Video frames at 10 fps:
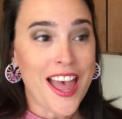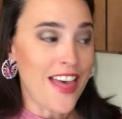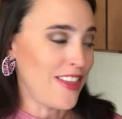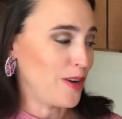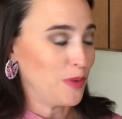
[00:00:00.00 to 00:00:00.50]

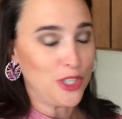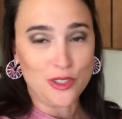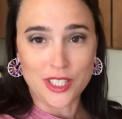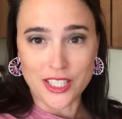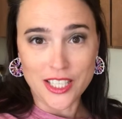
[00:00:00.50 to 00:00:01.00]
And then I'm going to
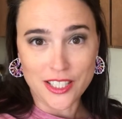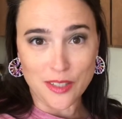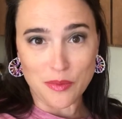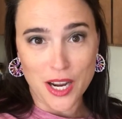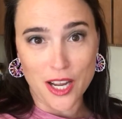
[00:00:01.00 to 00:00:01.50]
use this
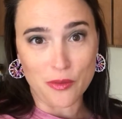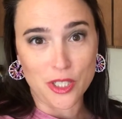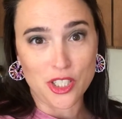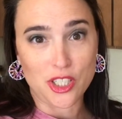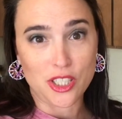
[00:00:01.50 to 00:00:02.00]
Instant Pot,
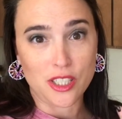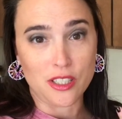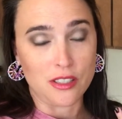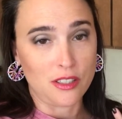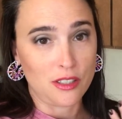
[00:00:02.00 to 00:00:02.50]
which
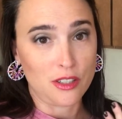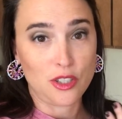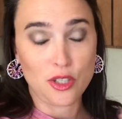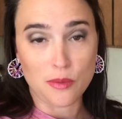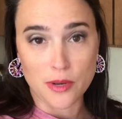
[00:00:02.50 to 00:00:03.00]
is
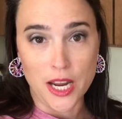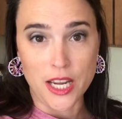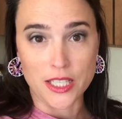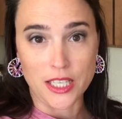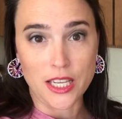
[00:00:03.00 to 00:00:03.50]
super
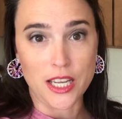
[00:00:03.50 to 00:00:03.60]
handy,